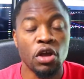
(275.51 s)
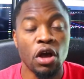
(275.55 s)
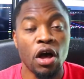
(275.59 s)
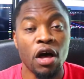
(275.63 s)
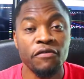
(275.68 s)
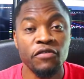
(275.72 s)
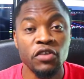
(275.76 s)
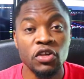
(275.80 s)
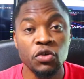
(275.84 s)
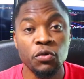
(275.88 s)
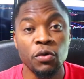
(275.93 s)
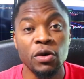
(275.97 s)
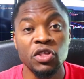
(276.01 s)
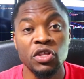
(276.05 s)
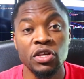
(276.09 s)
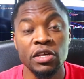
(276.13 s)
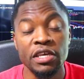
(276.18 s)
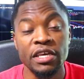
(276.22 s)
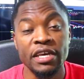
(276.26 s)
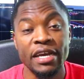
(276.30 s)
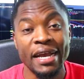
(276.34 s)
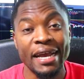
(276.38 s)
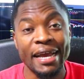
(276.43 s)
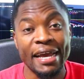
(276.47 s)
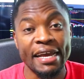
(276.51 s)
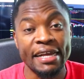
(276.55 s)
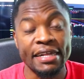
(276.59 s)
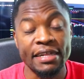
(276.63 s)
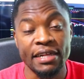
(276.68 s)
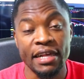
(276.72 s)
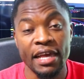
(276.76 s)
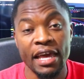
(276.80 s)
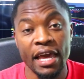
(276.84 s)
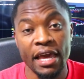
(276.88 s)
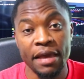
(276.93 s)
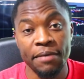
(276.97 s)
the obvious question here
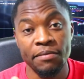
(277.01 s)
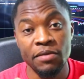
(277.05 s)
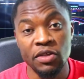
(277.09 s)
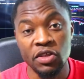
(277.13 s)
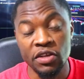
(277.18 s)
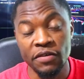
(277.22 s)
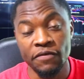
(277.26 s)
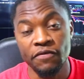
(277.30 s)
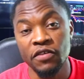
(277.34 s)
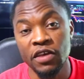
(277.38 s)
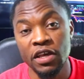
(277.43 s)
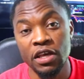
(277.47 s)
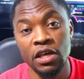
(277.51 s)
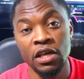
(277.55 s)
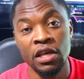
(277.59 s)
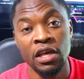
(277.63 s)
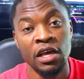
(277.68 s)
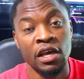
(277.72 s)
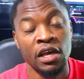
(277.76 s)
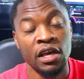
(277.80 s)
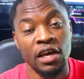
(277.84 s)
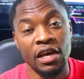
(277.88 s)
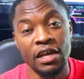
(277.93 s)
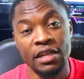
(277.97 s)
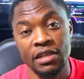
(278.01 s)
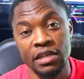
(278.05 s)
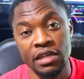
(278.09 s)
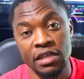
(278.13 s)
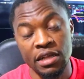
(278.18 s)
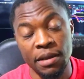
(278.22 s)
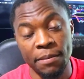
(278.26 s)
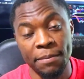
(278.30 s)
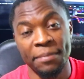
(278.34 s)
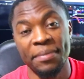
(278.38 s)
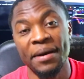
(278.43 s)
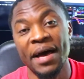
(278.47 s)
is, hey, Mr. V, is
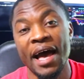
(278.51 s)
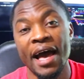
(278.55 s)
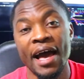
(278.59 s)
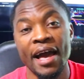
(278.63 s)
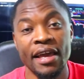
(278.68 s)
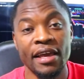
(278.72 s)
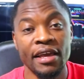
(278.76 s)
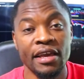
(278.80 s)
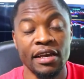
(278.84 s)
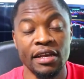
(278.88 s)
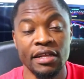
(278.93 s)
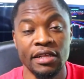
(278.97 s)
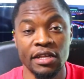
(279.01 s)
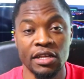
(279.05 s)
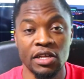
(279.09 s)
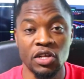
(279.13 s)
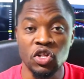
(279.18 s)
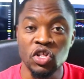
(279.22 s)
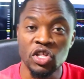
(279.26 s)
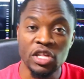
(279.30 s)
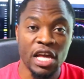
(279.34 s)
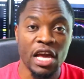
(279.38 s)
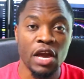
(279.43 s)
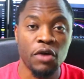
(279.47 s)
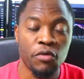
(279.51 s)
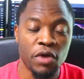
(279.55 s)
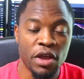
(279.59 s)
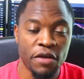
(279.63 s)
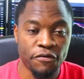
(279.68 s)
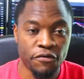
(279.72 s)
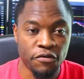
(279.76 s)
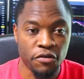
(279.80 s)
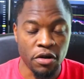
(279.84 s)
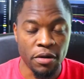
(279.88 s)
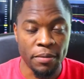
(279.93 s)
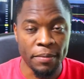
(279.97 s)
this a buy? Is it a stay away
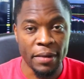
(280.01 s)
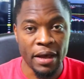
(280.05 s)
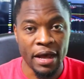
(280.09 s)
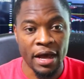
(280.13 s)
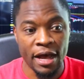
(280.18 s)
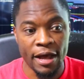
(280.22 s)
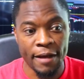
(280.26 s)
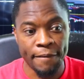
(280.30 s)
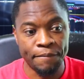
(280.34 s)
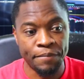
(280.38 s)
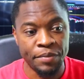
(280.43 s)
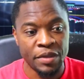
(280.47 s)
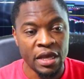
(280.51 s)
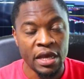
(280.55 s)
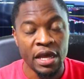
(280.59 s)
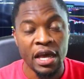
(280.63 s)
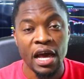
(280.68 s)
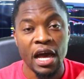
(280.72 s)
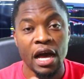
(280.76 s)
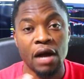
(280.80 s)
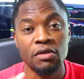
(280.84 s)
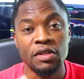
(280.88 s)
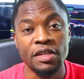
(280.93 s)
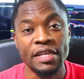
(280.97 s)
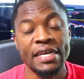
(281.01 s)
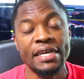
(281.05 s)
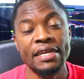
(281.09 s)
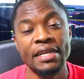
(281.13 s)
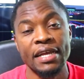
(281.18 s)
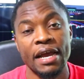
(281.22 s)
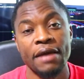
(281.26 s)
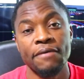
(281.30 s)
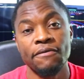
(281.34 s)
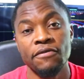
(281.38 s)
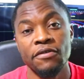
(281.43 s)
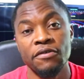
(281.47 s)
from? Um, I would say
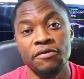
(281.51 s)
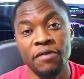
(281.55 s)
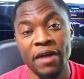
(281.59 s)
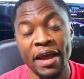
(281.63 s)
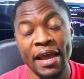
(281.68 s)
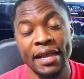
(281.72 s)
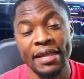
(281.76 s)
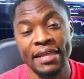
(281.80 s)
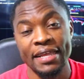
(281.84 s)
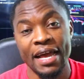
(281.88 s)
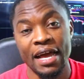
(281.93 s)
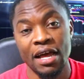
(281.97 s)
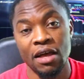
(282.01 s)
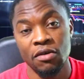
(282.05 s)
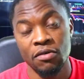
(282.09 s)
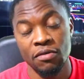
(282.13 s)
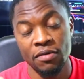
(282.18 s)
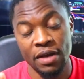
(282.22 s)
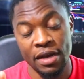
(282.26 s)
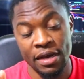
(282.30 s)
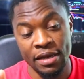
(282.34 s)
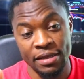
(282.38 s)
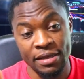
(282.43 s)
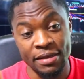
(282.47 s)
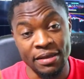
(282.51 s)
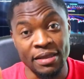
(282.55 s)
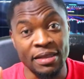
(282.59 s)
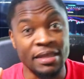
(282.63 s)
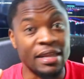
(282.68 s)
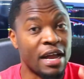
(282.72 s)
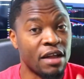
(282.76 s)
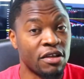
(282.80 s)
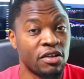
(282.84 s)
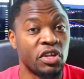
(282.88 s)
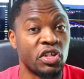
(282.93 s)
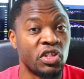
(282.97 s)
that for right now, I, this,
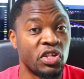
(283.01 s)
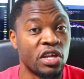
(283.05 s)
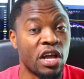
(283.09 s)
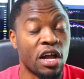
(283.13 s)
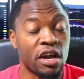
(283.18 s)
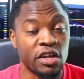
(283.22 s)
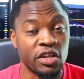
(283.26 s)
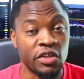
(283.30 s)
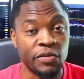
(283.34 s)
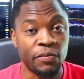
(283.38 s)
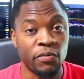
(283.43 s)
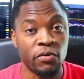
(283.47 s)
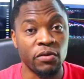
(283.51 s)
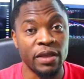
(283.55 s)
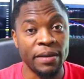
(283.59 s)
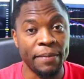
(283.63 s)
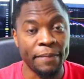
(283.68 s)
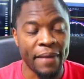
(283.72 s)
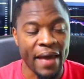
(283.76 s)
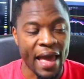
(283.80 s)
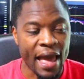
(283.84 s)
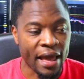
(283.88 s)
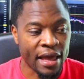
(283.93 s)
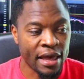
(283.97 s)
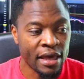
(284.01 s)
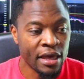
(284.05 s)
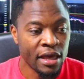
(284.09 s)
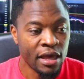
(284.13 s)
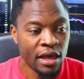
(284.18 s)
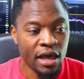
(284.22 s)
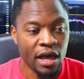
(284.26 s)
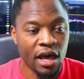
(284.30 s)
now the stock is pulling back.